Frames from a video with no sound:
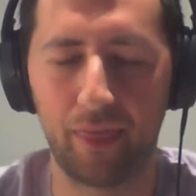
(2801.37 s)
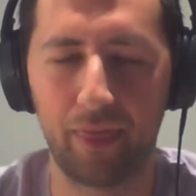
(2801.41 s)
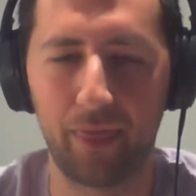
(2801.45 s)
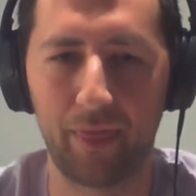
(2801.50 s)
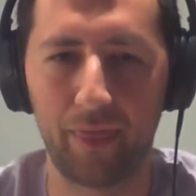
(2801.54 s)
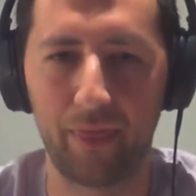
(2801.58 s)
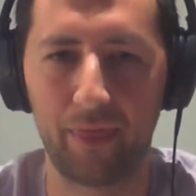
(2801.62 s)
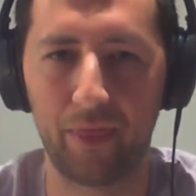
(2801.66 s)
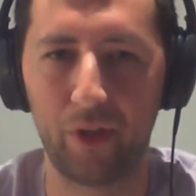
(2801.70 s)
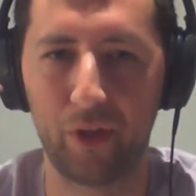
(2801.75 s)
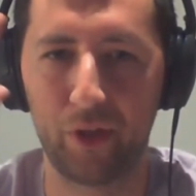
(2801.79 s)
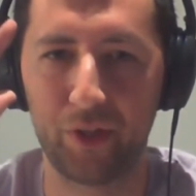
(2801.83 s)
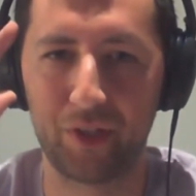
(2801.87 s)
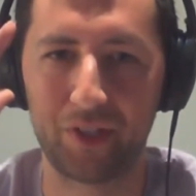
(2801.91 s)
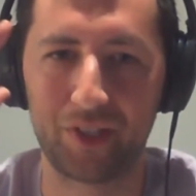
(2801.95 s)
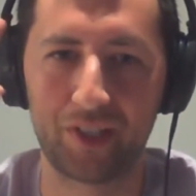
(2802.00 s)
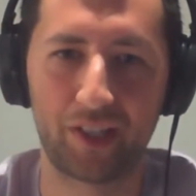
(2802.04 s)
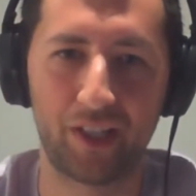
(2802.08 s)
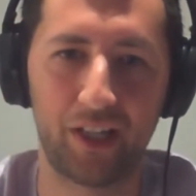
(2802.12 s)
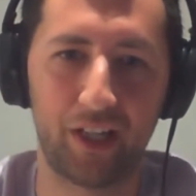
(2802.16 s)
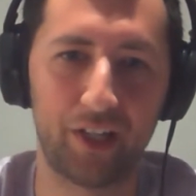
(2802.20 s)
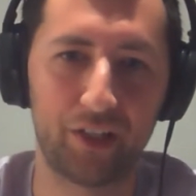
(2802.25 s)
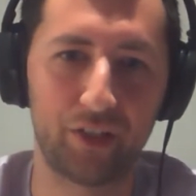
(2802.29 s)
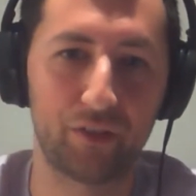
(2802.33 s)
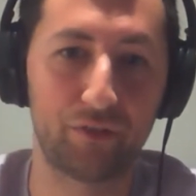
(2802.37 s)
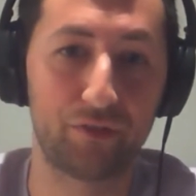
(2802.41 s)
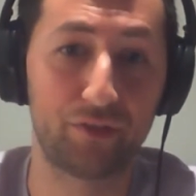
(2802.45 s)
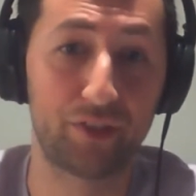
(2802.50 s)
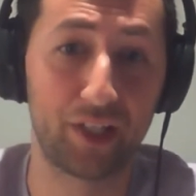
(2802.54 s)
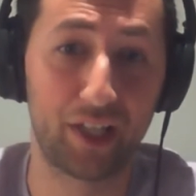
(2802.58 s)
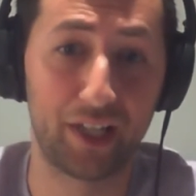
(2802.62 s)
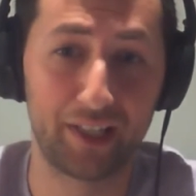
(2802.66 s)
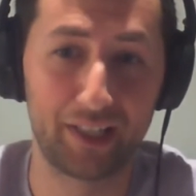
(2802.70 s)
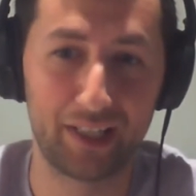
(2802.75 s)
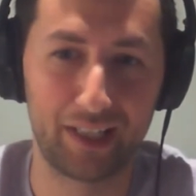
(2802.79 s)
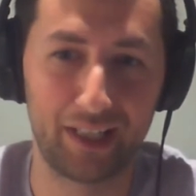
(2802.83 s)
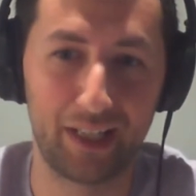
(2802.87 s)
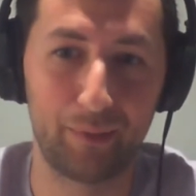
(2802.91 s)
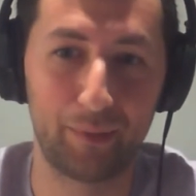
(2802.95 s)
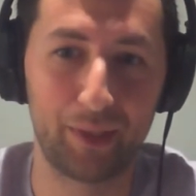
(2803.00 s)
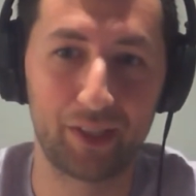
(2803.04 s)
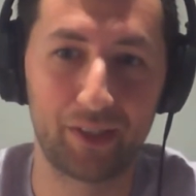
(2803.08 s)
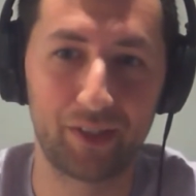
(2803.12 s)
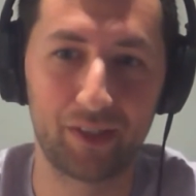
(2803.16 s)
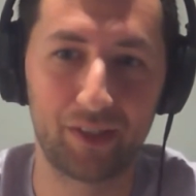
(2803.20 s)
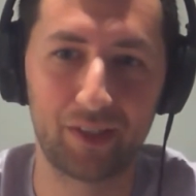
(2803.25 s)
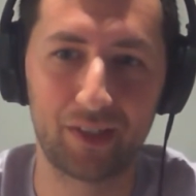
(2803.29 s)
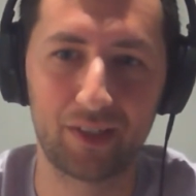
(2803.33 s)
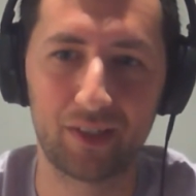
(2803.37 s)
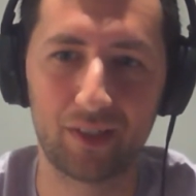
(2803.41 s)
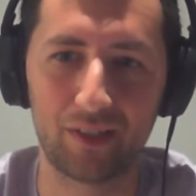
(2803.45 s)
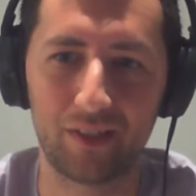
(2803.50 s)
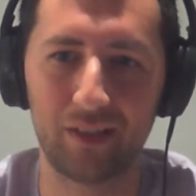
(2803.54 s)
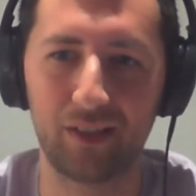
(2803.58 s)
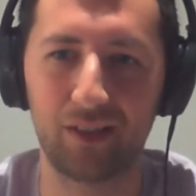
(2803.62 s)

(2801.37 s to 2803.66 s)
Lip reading: those kind of dynamics.